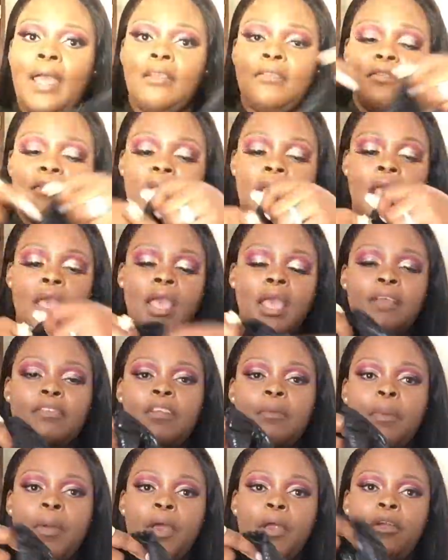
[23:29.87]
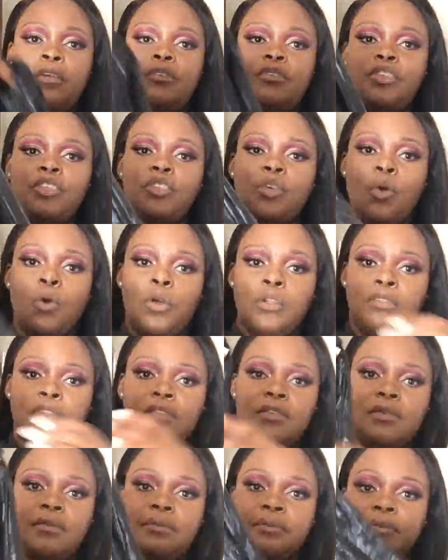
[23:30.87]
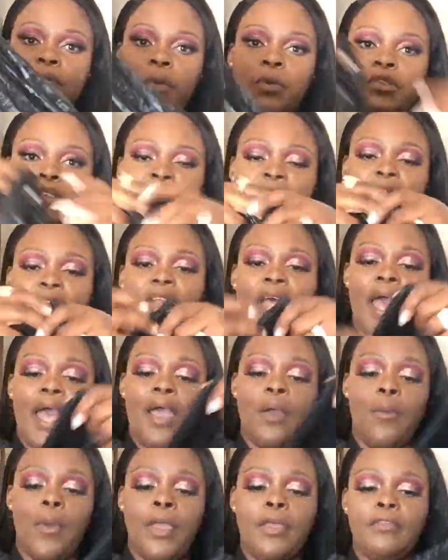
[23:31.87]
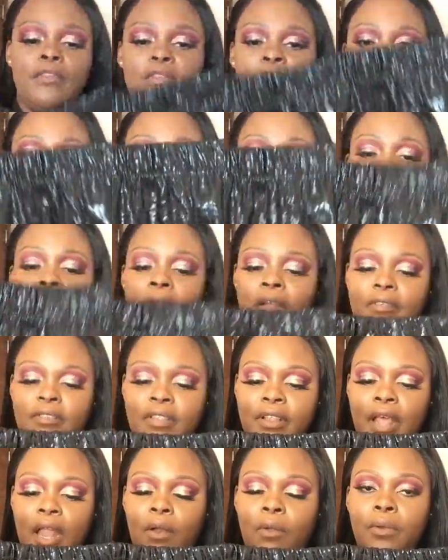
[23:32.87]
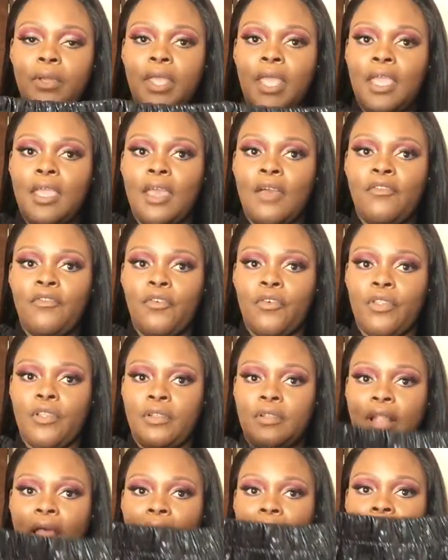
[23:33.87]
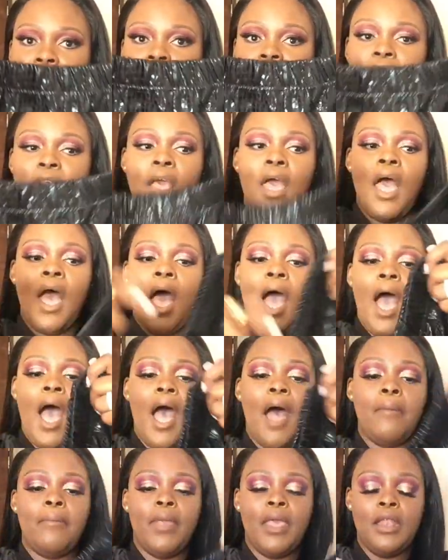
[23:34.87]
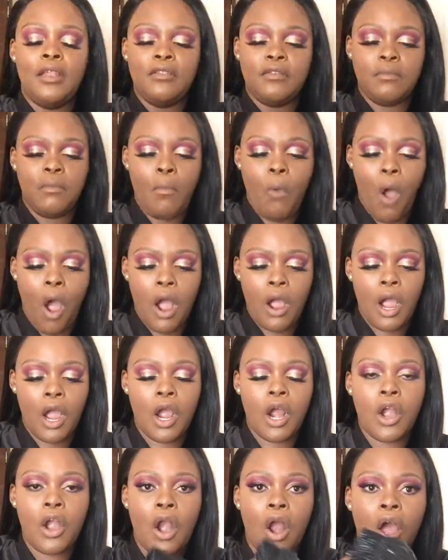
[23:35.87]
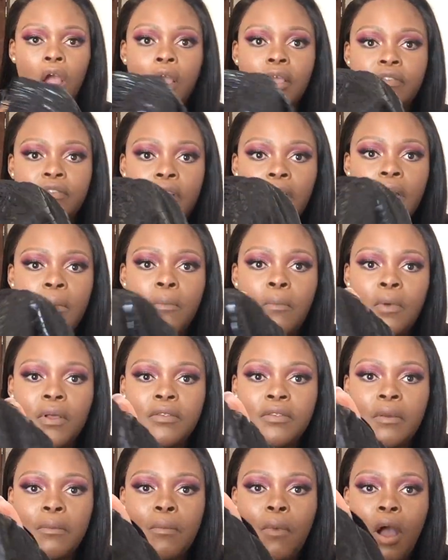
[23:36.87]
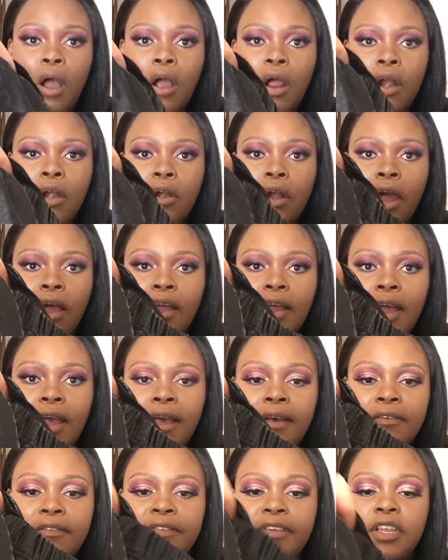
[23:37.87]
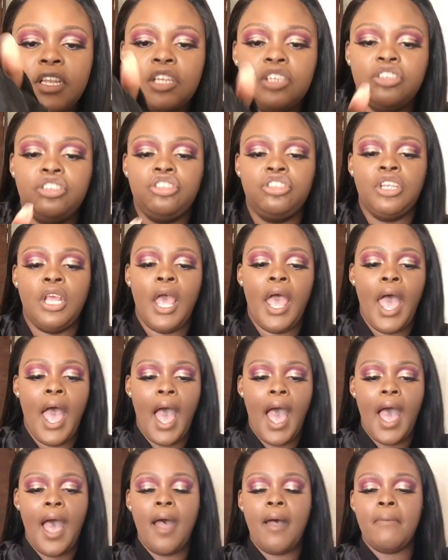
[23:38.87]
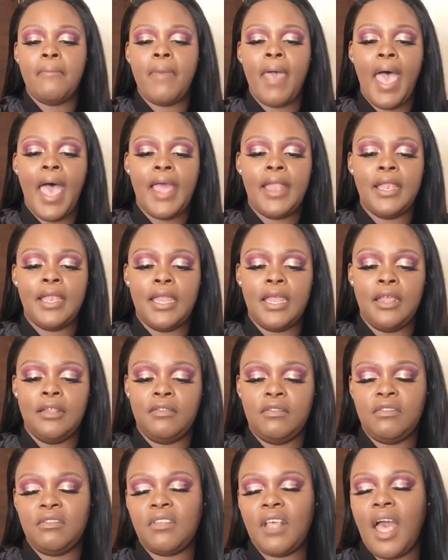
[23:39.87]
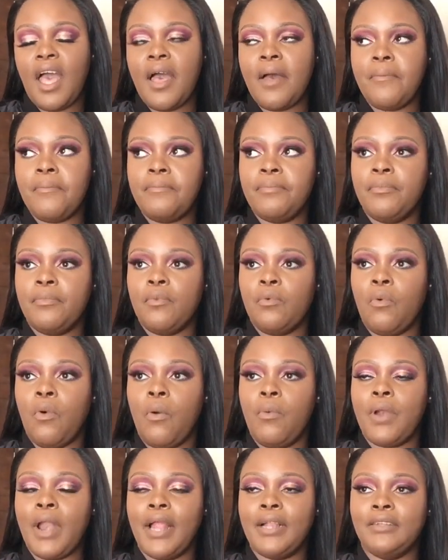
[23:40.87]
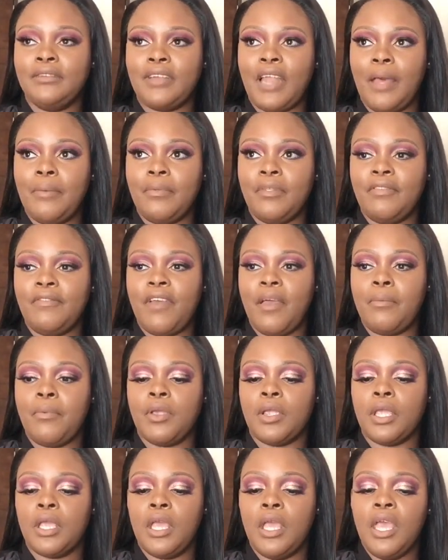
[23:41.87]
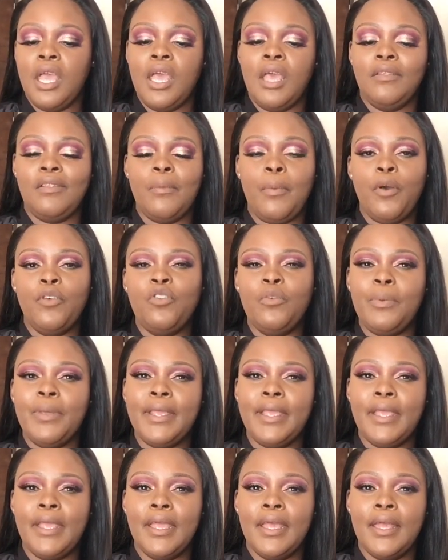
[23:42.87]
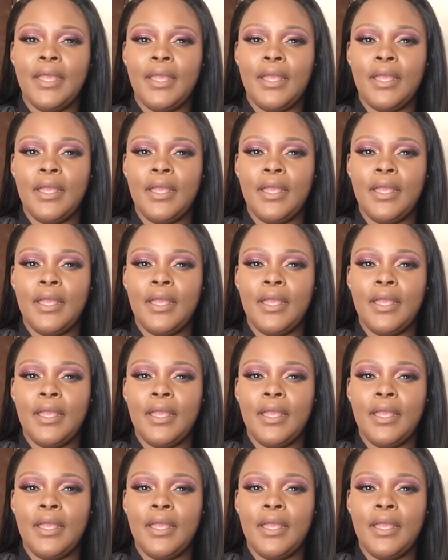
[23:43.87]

guys. It's a pair of shorts, which is tie waist, but obviously I don't care for the ties. It is mock croc. It's a mock croc finish, and it's what would I describe this fabric? It's supposed to be